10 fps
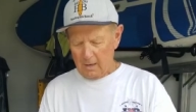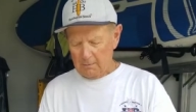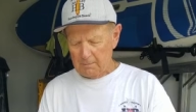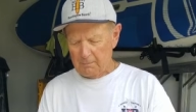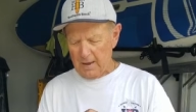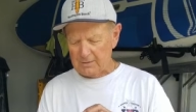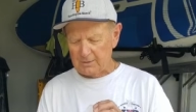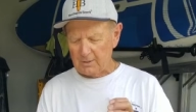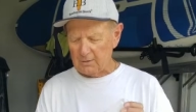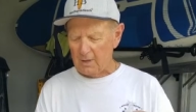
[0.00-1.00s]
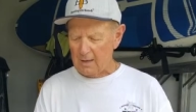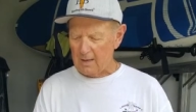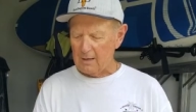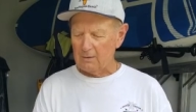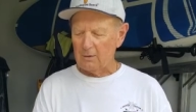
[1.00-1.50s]
But
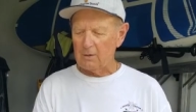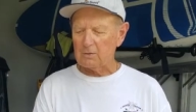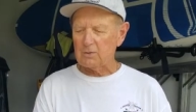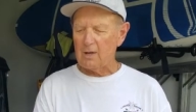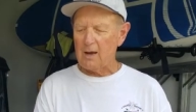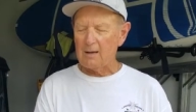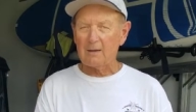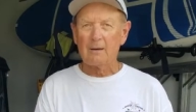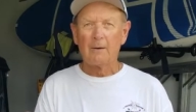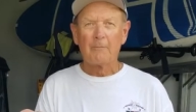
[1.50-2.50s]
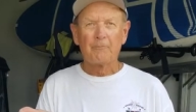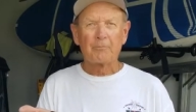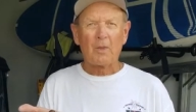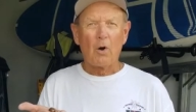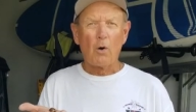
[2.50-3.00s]
basically, it looks like
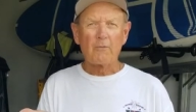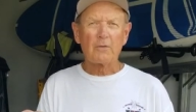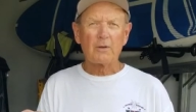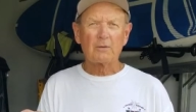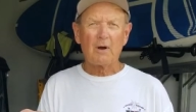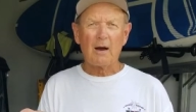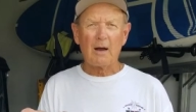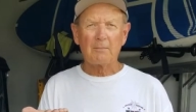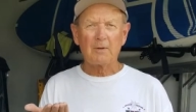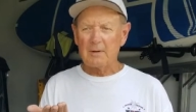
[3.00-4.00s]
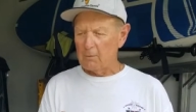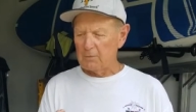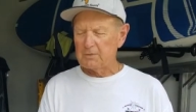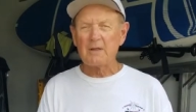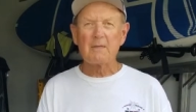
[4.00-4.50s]
over the time that it
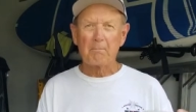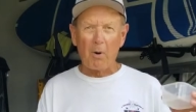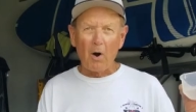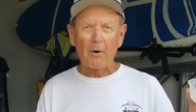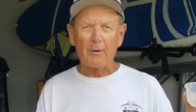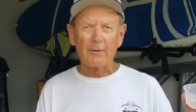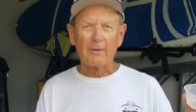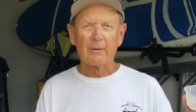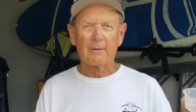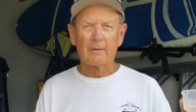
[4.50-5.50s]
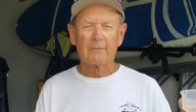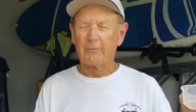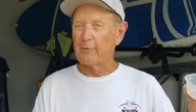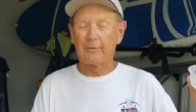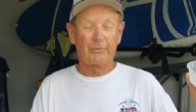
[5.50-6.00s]
was in the barn
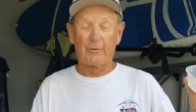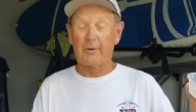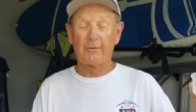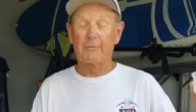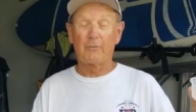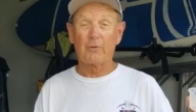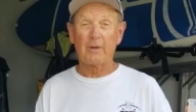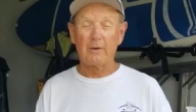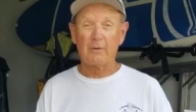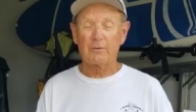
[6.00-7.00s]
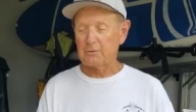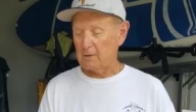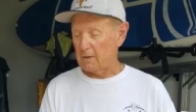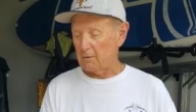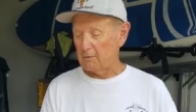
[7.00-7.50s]
for 30 or 40 years,
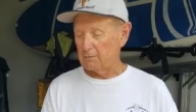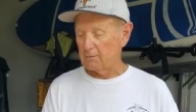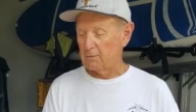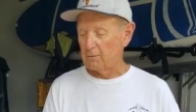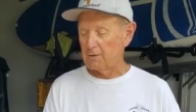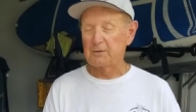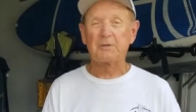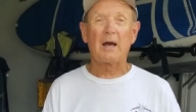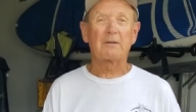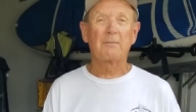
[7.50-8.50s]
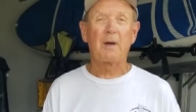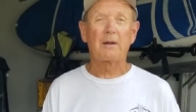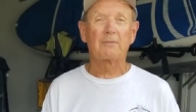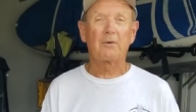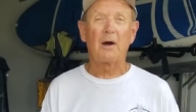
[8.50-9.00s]
I don't know the exact
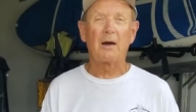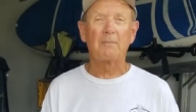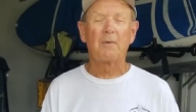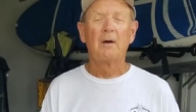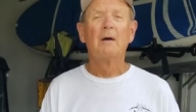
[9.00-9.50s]
amount of time,